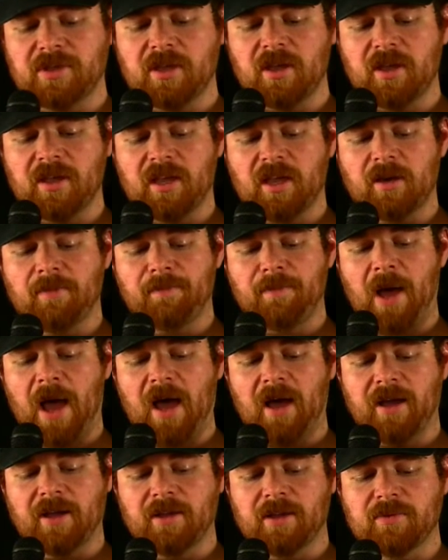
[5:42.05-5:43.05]
he had
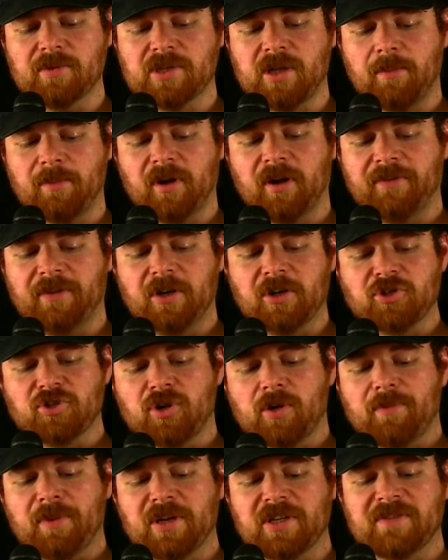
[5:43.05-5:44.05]
he was coming off an
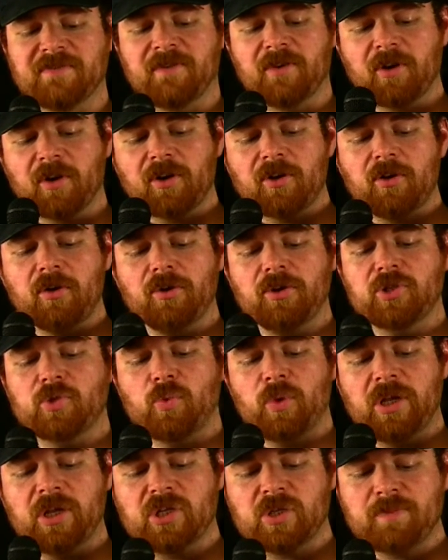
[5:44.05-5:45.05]
injury, but his vertical,
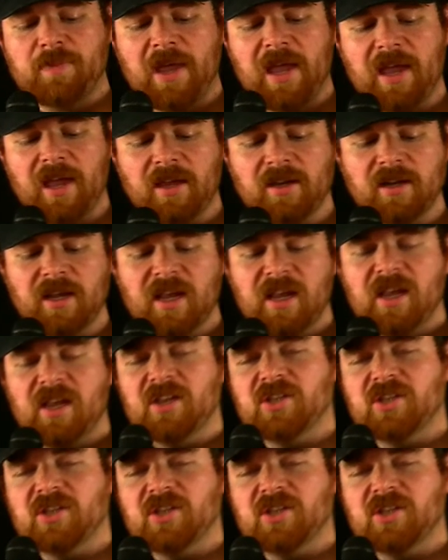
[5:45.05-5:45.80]
his wingspan,